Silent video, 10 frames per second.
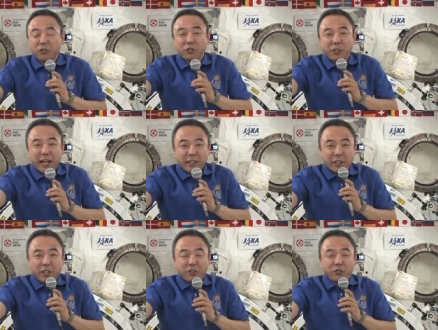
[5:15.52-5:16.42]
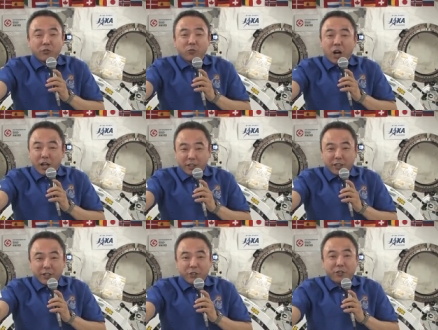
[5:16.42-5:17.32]
you do not need to
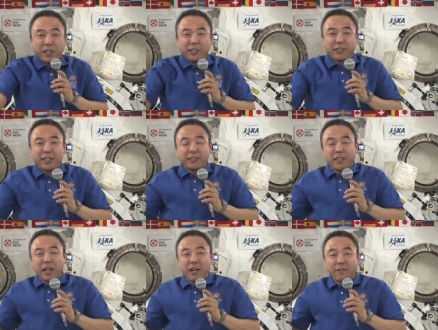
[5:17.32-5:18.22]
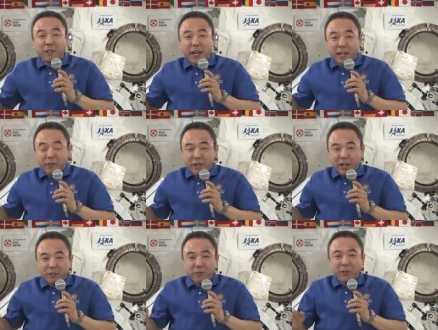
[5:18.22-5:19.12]
walk. You can just uh, fly
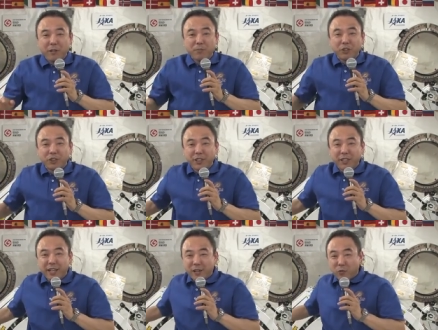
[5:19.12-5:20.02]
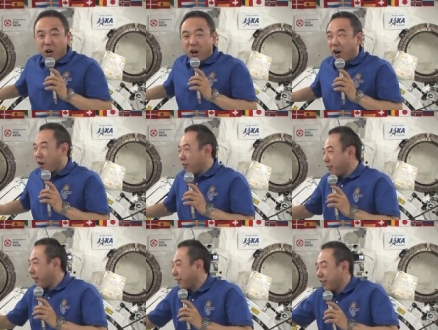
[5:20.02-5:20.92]
around by pushing a wall
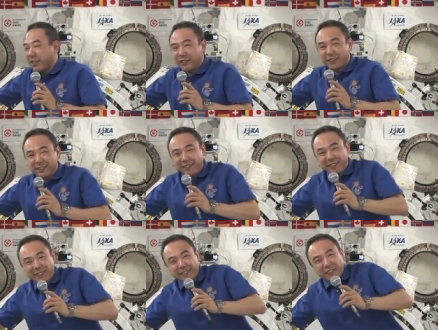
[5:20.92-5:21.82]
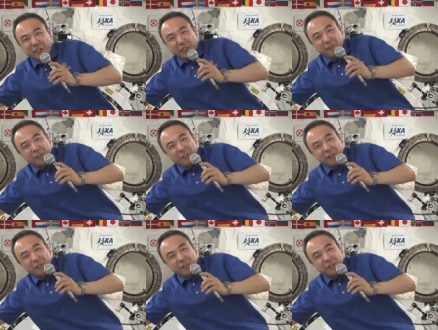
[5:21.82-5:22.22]
like this. You can